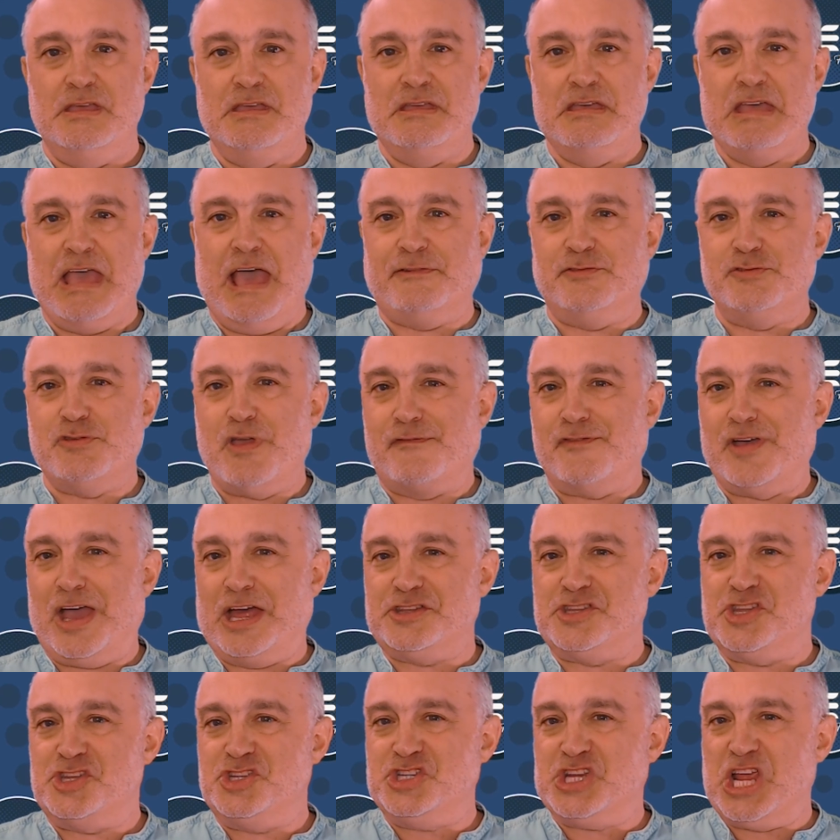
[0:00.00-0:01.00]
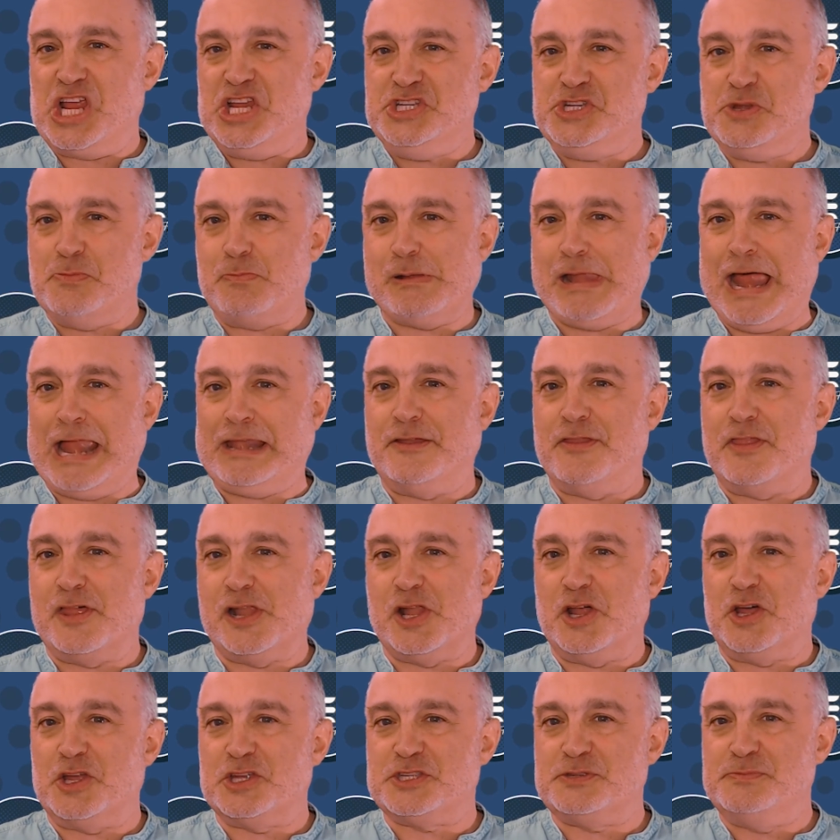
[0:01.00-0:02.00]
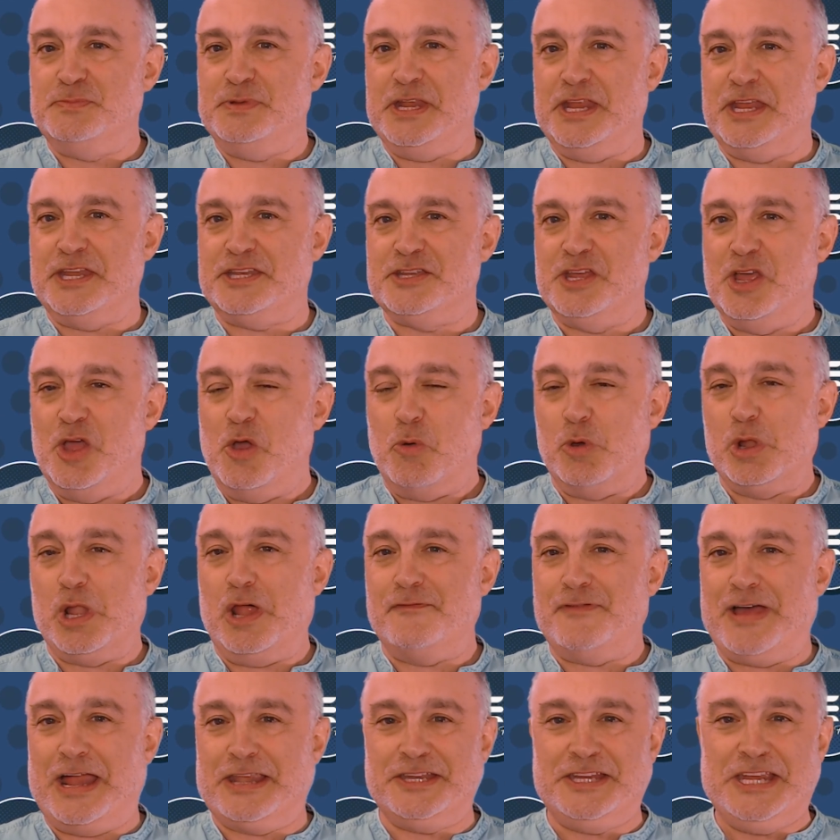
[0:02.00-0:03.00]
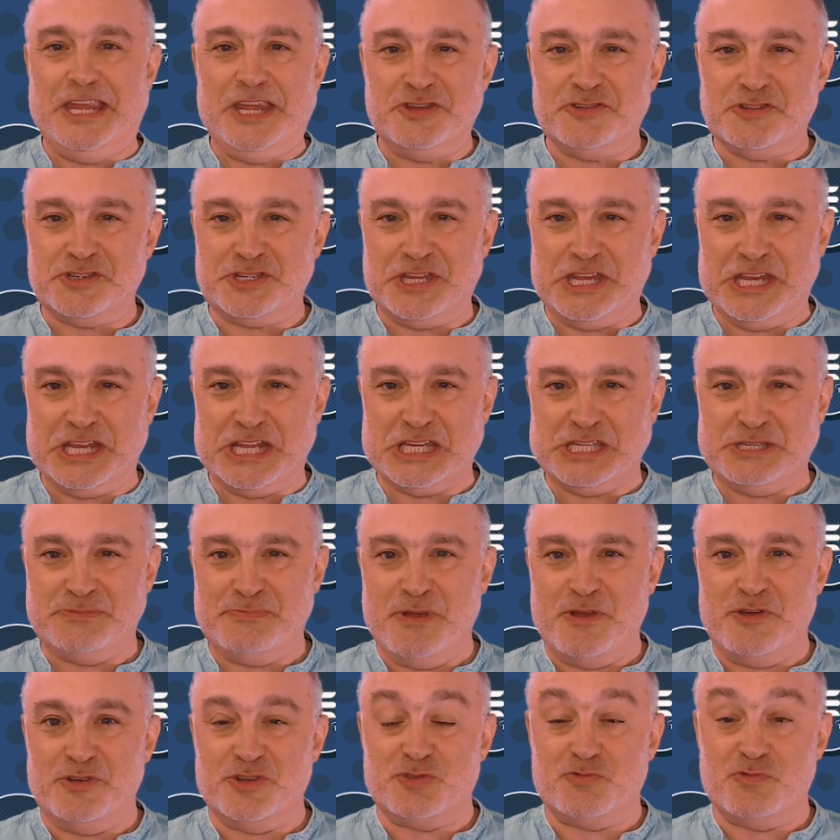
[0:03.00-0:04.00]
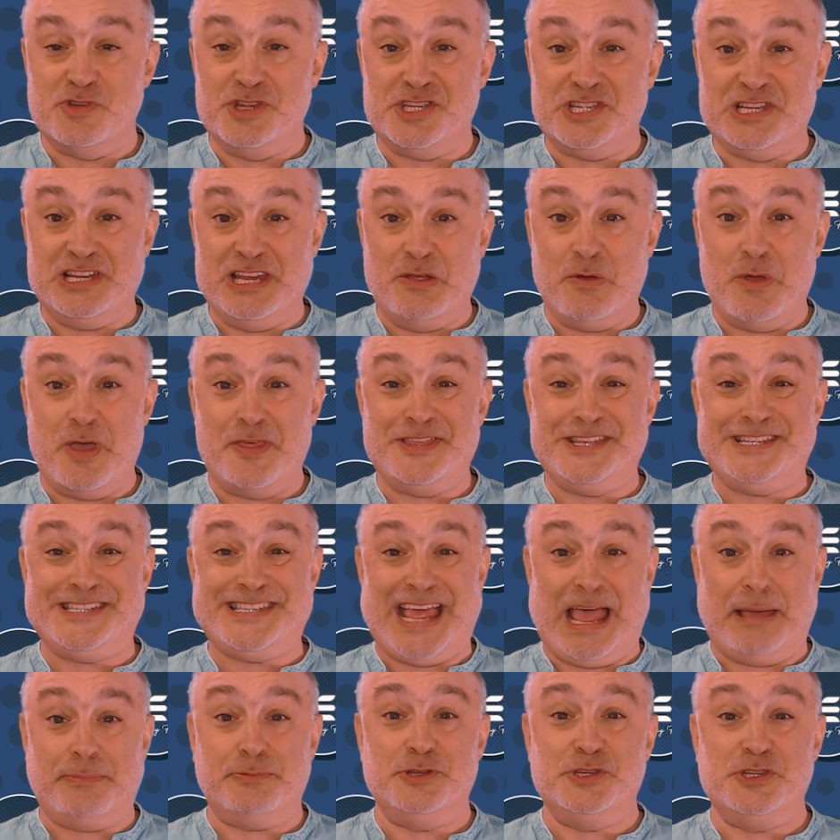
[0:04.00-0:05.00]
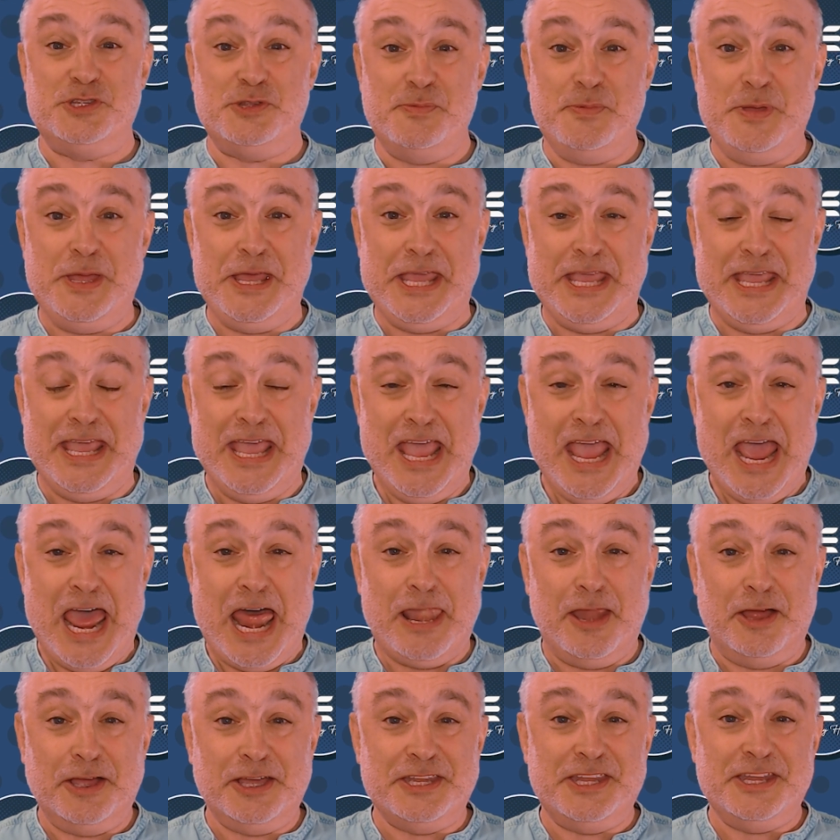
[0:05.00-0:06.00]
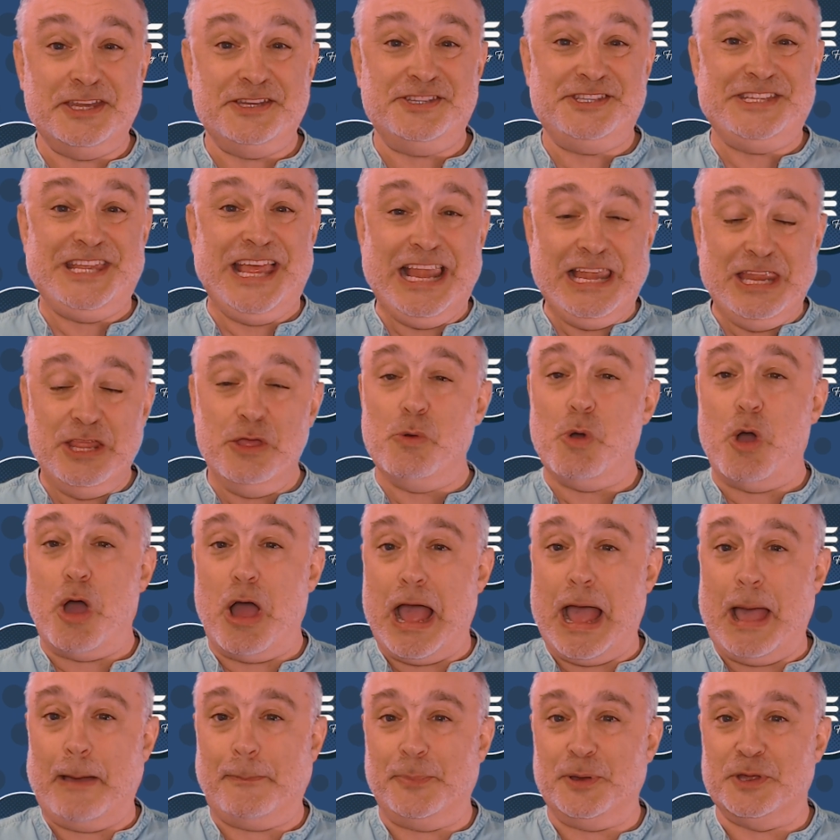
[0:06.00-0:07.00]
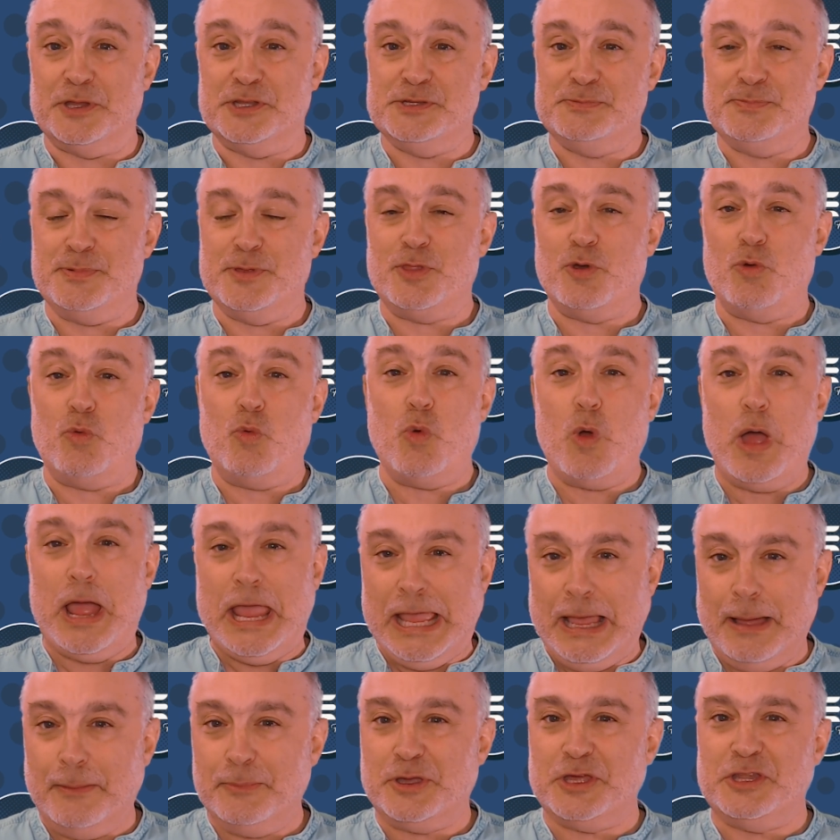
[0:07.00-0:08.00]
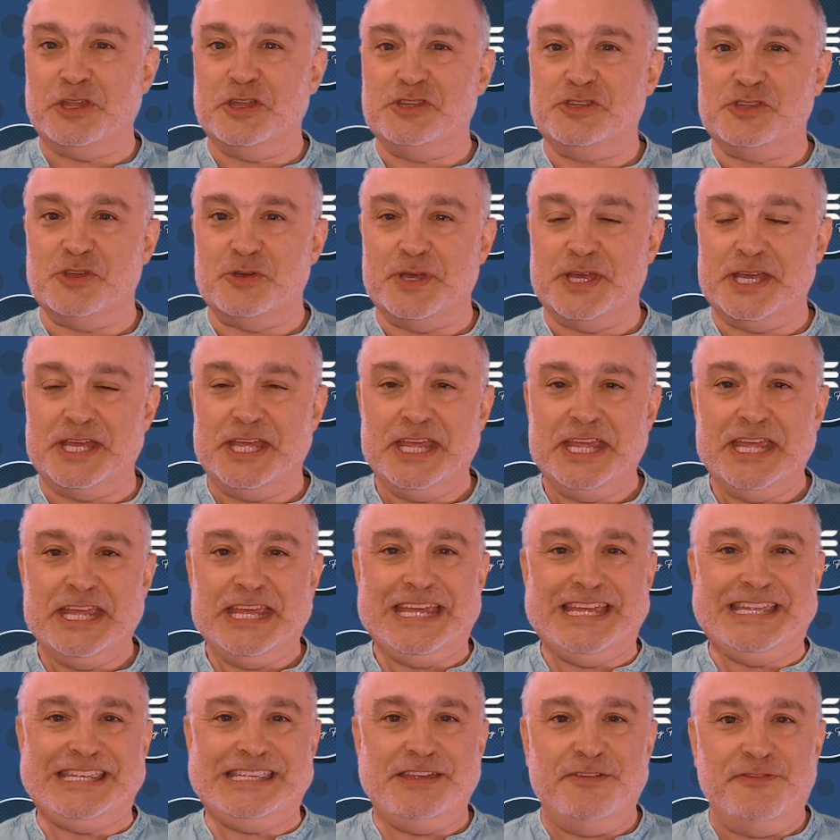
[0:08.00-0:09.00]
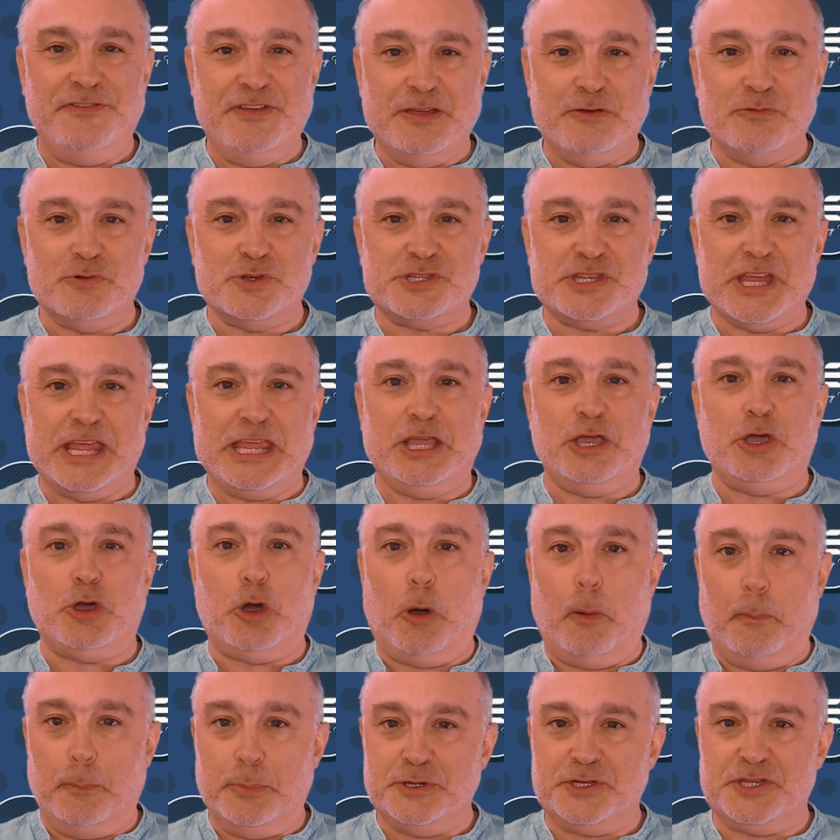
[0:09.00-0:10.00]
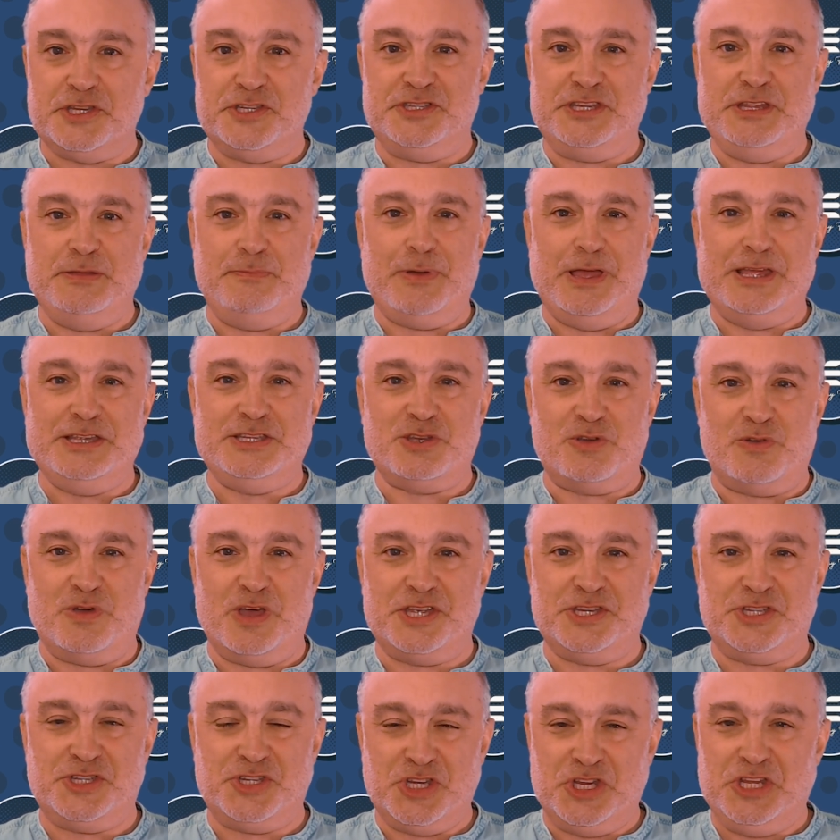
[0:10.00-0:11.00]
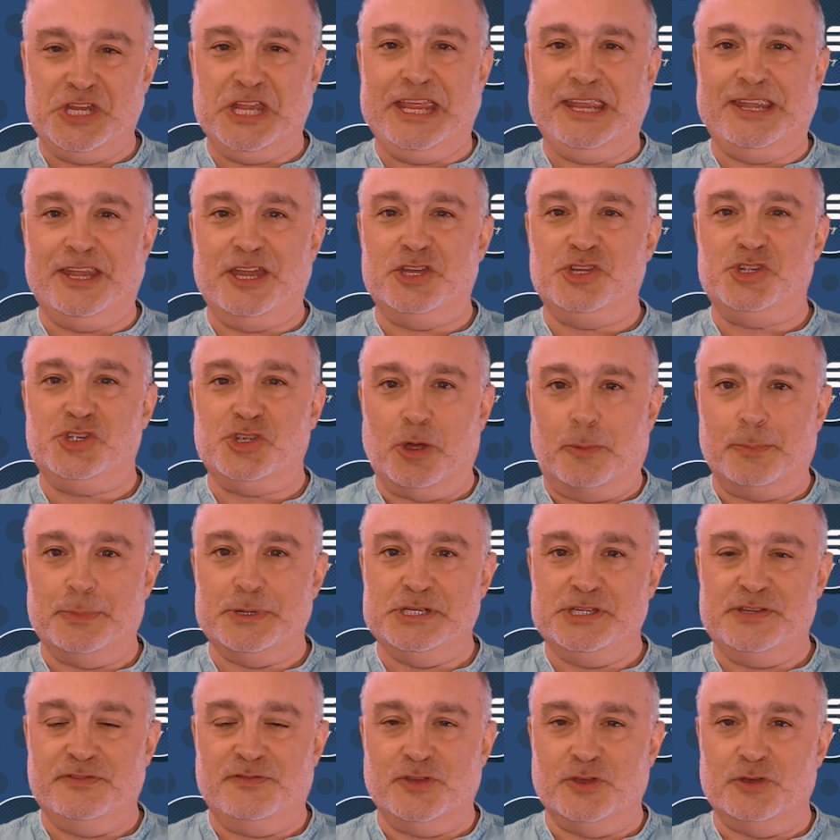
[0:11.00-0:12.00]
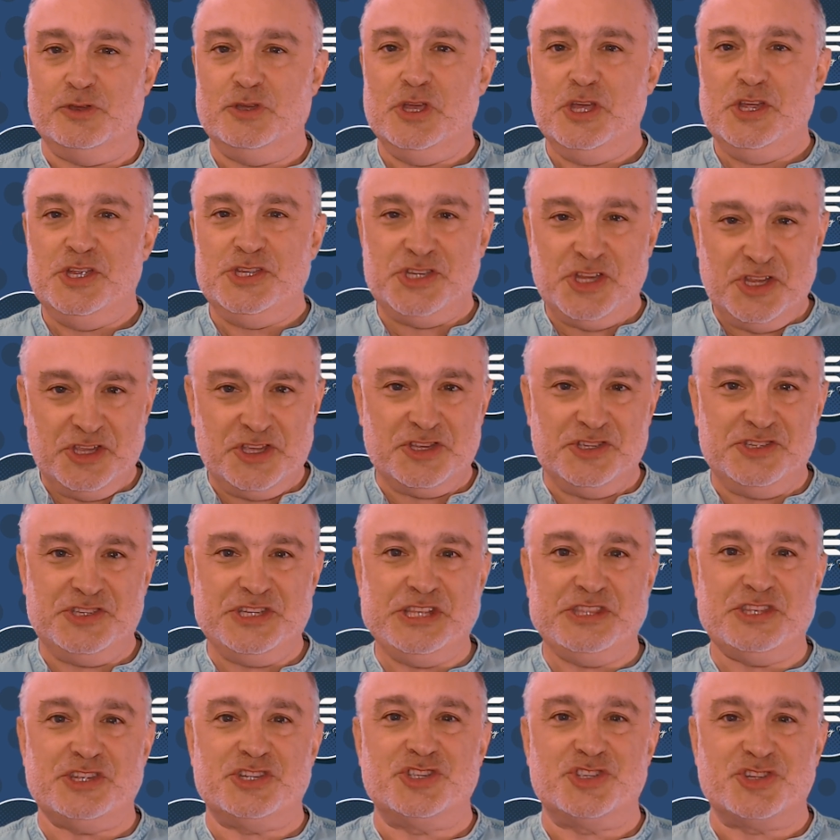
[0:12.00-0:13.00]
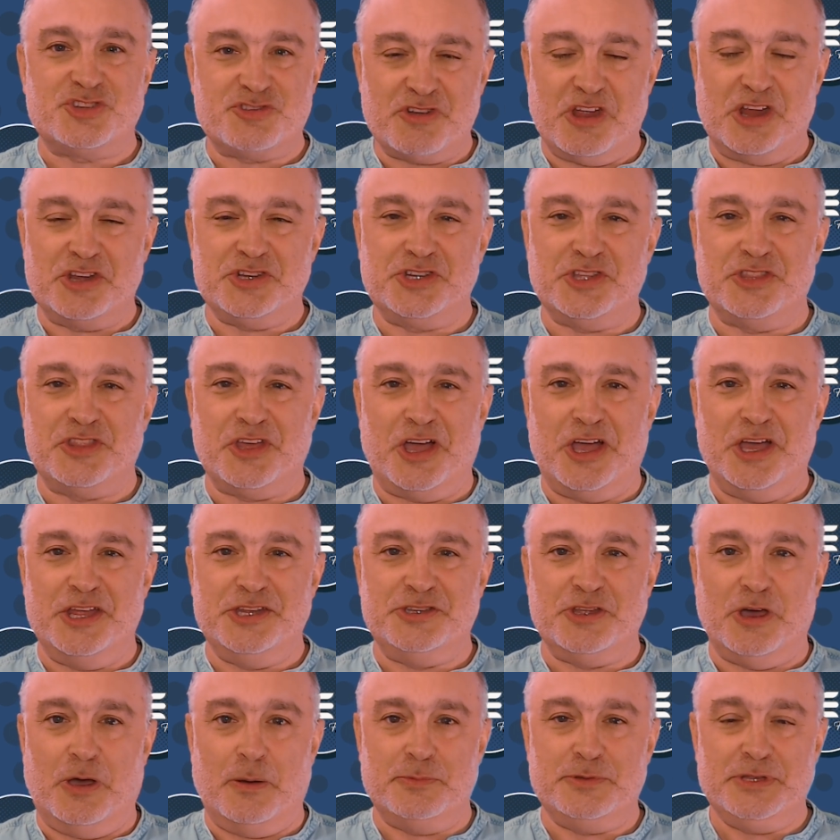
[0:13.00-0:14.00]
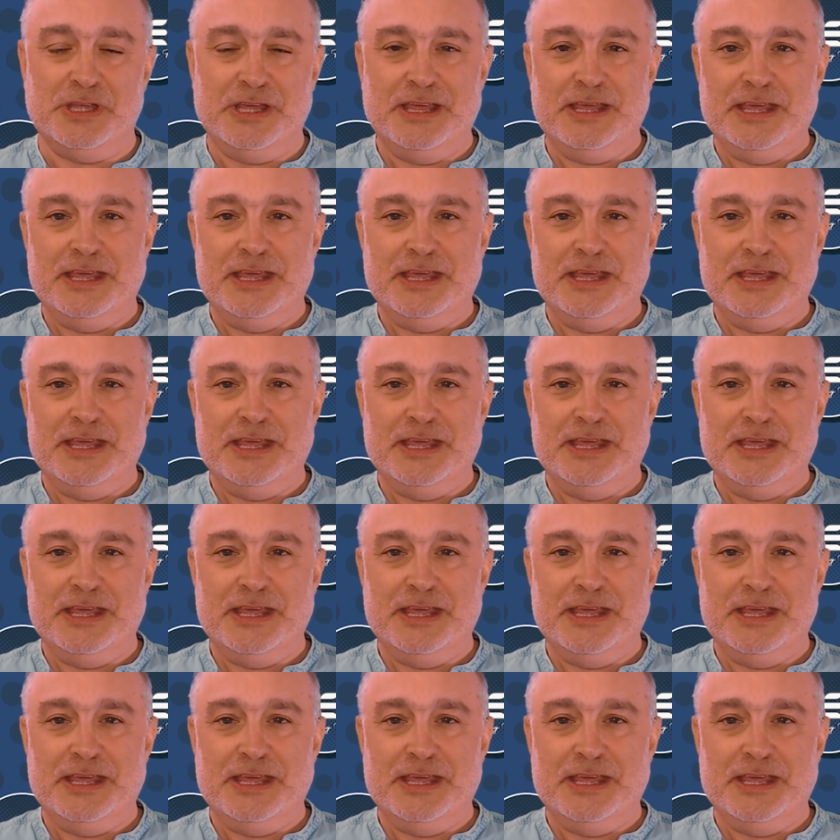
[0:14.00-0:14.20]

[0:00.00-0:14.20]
Have you ever had to change your plan at the last minute? Well, I've had an interesting experience recently where this happened to me, and I'm going to tell you what happened, but the way I'm going to do it is if it was a competency-based question in a job interview, so you can see the structure that I adopt.